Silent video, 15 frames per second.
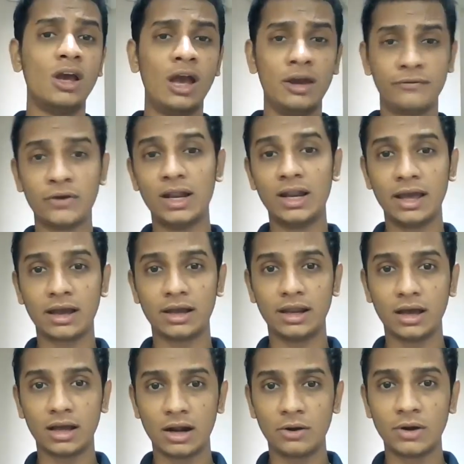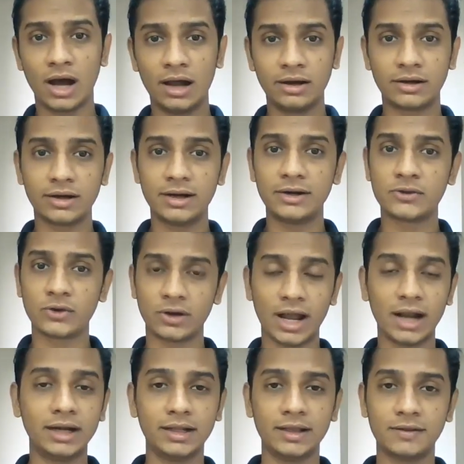If you're lingering around hundreds or
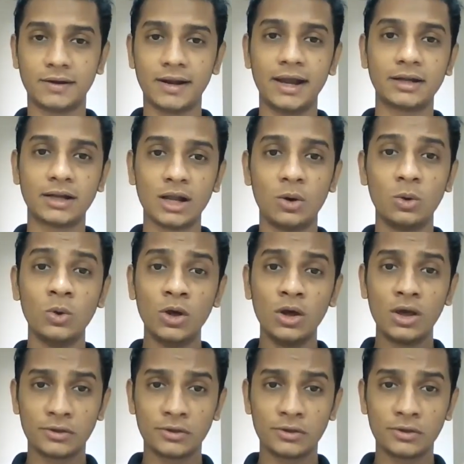90s right now,